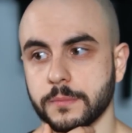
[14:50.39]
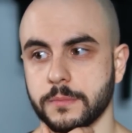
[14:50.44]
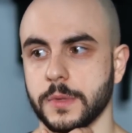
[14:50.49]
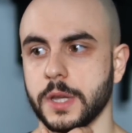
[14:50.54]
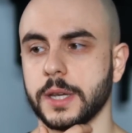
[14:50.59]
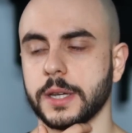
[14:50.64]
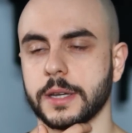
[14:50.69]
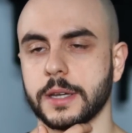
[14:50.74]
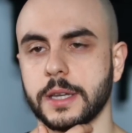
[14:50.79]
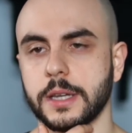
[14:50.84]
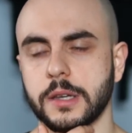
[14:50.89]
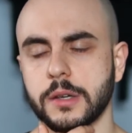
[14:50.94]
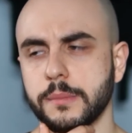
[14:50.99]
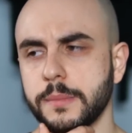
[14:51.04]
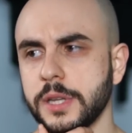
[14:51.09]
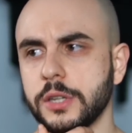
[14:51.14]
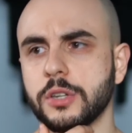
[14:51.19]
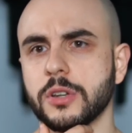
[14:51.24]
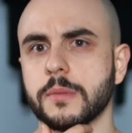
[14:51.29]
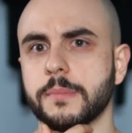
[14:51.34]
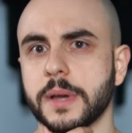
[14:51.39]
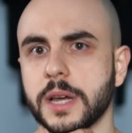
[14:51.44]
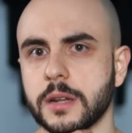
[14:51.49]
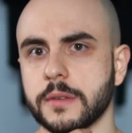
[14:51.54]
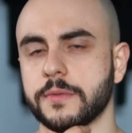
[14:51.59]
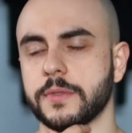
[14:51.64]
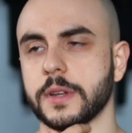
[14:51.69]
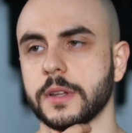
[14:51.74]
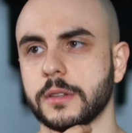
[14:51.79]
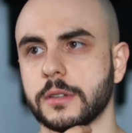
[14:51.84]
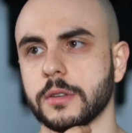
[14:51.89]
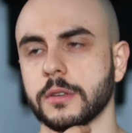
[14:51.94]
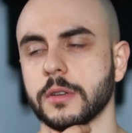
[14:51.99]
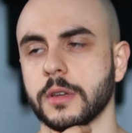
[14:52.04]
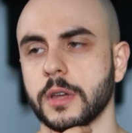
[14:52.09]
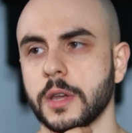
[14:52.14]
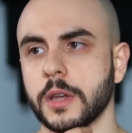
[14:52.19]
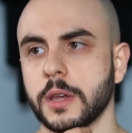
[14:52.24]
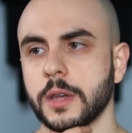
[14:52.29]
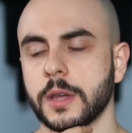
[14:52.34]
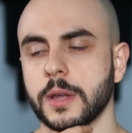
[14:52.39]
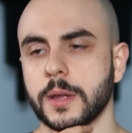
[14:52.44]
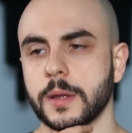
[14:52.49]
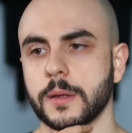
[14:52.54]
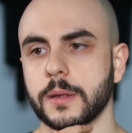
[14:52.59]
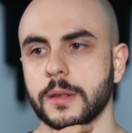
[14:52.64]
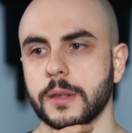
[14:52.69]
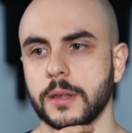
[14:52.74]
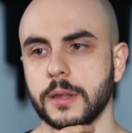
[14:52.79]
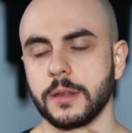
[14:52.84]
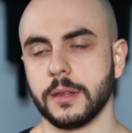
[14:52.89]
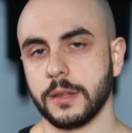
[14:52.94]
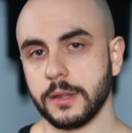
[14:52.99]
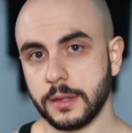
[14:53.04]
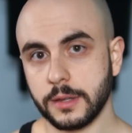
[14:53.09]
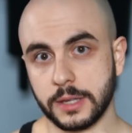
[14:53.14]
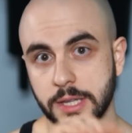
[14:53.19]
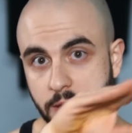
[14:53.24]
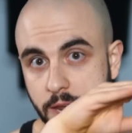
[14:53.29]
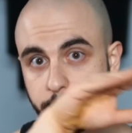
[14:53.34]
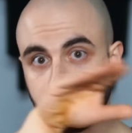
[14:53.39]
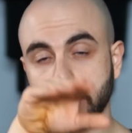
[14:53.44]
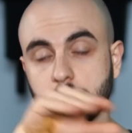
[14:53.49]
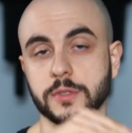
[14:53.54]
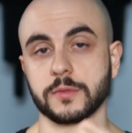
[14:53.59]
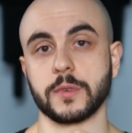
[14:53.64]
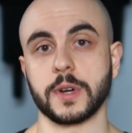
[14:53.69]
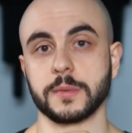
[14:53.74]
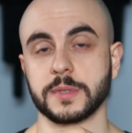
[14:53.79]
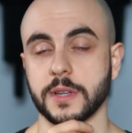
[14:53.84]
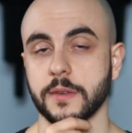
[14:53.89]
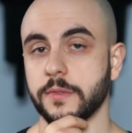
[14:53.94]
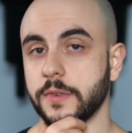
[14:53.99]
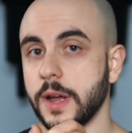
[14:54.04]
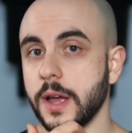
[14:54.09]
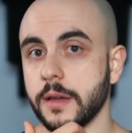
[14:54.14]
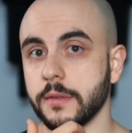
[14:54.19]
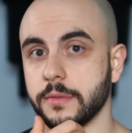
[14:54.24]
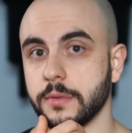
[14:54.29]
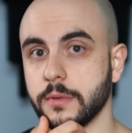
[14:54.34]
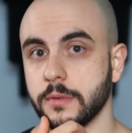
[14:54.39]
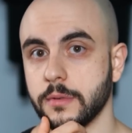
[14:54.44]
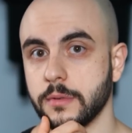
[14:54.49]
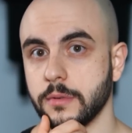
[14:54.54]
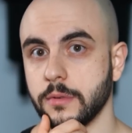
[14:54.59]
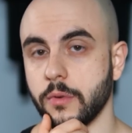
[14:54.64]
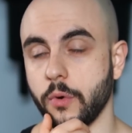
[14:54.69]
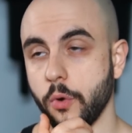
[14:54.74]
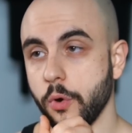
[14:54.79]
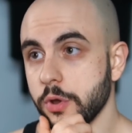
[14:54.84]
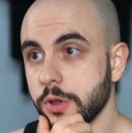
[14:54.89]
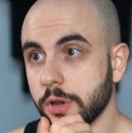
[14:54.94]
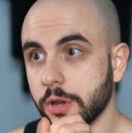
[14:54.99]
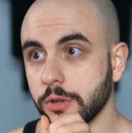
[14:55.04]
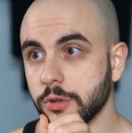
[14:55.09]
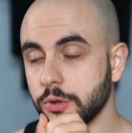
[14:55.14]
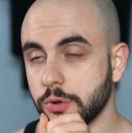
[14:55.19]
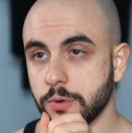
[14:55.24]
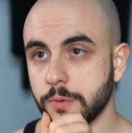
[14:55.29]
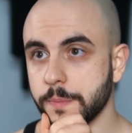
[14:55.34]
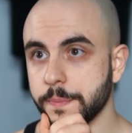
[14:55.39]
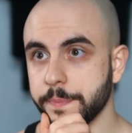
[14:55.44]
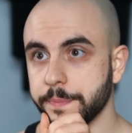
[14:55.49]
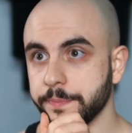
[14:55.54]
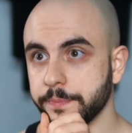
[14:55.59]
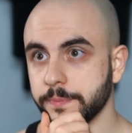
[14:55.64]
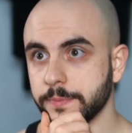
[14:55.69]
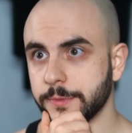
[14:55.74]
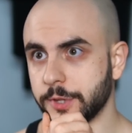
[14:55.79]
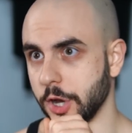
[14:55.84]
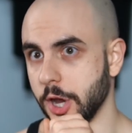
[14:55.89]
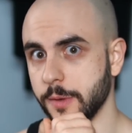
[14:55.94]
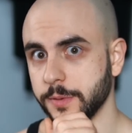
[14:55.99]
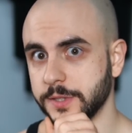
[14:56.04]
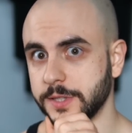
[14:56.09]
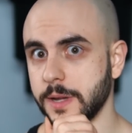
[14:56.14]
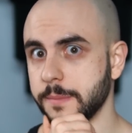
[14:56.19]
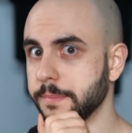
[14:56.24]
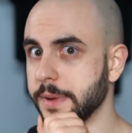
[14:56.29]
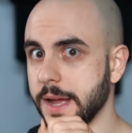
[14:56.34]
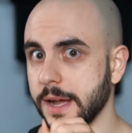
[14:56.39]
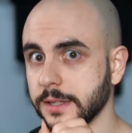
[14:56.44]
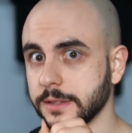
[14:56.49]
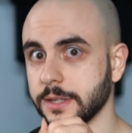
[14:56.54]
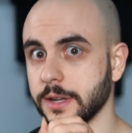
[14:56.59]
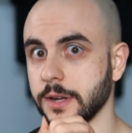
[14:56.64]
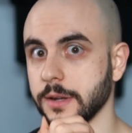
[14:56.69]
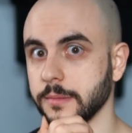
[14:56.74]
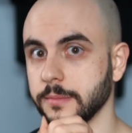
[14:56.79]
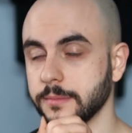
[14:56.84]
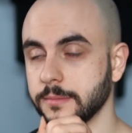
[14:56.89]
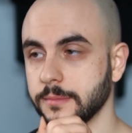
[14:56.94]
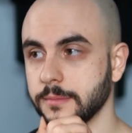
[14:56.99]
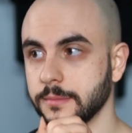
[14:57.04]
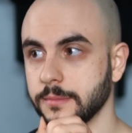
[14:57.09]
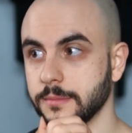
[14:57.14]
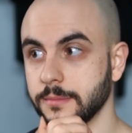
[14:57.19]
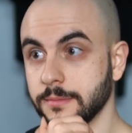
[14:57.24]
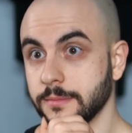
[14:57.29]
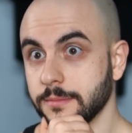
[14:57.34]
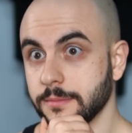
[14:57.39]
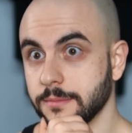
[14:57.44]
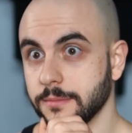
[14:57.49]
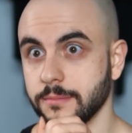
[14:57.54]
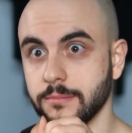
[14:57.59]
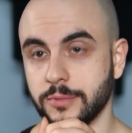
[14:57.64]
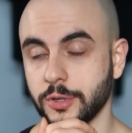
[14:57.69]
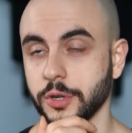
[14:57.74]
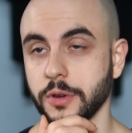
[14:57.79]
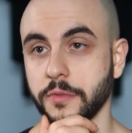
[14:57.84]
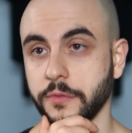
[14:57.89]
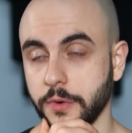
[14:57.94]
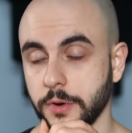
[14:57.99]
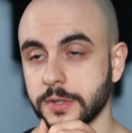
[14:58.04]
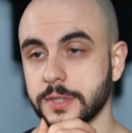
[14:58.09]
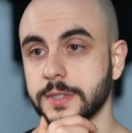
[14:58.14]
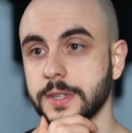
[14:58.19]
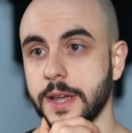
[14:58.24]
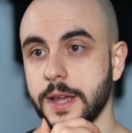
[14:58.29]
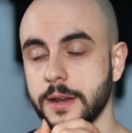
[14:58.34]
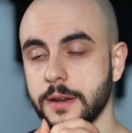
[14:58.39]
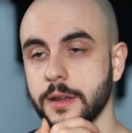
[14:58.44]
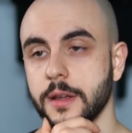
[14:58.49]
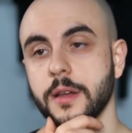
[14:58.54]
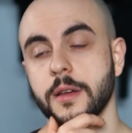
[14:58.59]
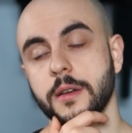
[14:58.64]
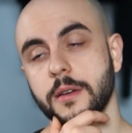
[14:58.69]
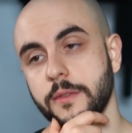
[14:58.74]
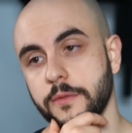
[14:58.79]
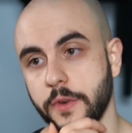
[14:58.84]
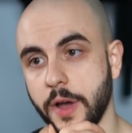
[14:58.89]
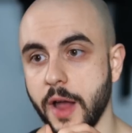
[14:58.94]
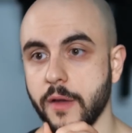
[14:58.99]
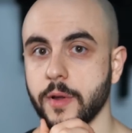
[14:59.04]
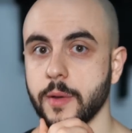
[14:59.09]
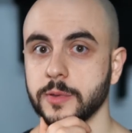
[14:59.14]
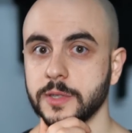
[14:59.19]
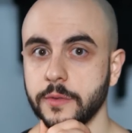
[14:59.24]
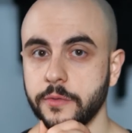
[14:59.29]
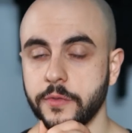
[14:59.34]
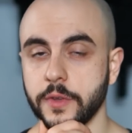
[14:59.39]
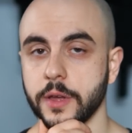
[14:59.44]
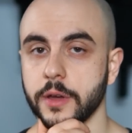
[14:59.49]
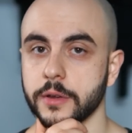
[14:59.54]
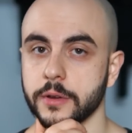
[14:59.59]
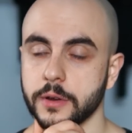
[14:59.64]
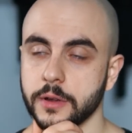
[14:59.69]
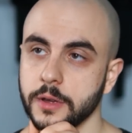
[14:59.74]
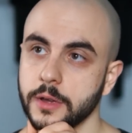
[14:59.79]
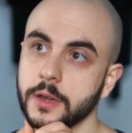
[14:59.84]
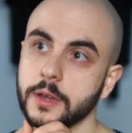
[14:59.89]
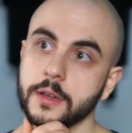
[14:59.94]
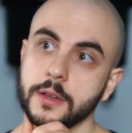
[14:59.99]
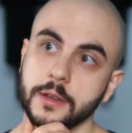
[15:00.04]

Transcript: Like, it would be to your benefit to keep those reps at five. Or you can do top set back down. So your first set, five reps of failure.